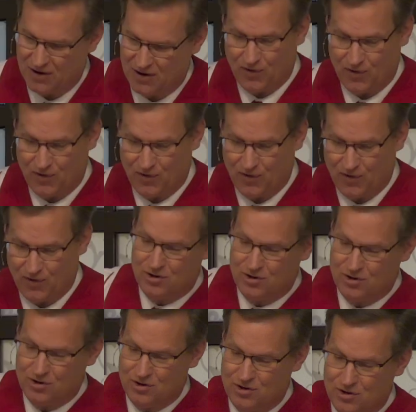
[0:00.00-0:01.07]
for our
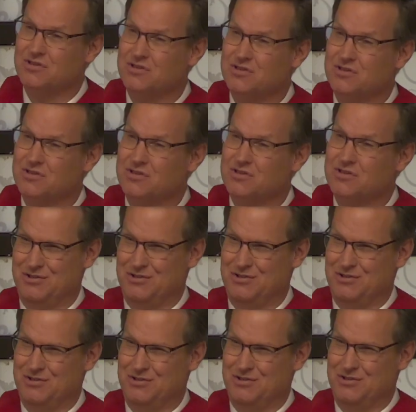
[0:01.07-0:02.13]
Lord Jesus Christ,
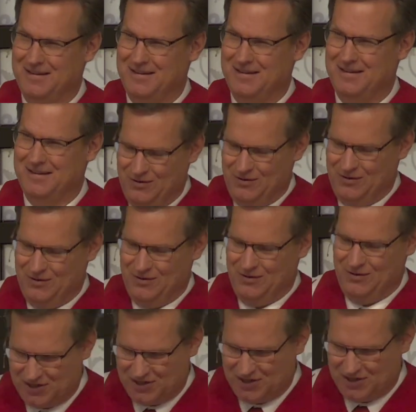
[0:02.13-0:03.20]
for
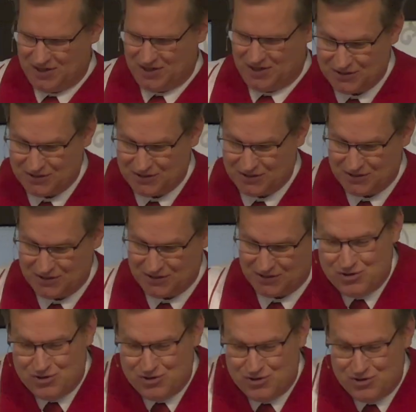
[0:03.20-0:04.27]
this gives us
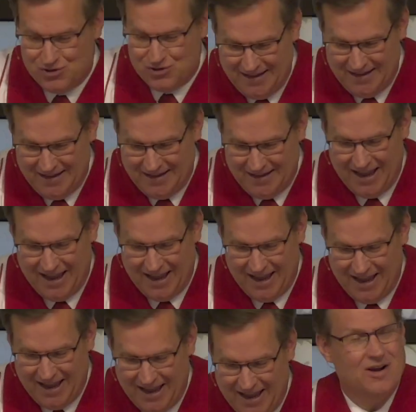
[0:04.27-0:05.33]
salvation and
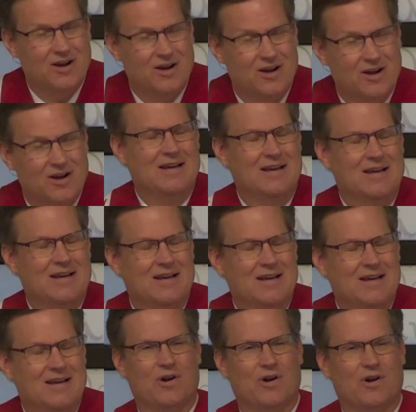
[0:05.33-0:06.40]
joy
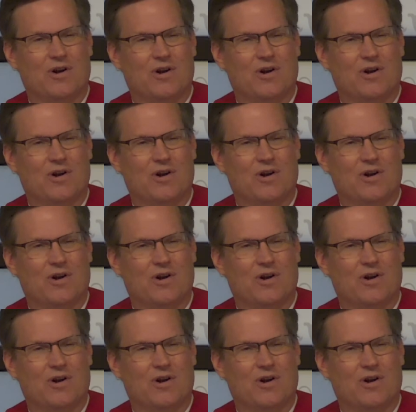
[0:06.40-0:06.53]
before his